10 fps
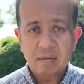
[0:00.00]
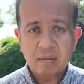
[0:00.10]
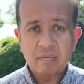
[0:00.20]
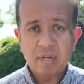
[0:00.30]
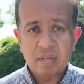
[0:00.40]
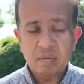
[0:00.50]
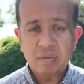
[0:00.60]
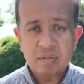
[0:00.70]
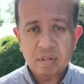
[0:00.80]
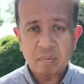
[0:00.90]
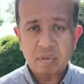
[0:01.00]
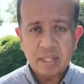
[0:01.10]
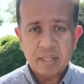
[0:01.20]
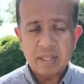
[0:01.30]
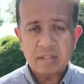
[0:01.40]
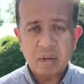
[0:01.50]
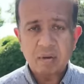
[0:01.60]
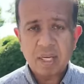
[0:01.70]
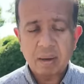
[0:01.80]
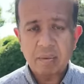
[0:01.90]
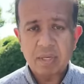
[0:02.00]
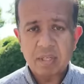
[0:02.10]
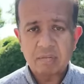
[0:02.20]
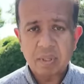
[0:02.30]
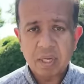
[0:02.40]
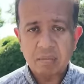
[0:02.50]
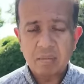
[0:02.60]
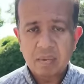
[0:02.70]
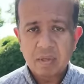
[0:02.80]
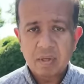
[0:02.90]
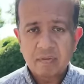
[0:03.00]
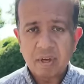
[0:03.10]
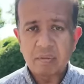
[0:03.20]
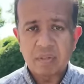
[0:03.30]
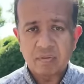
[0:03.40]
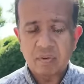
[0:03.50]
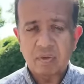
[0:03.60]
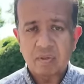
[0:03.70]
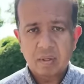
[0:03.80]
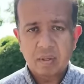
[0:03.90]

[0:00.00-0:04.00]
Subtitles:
grovelling towards Trump that this whole cabinet has become famous for.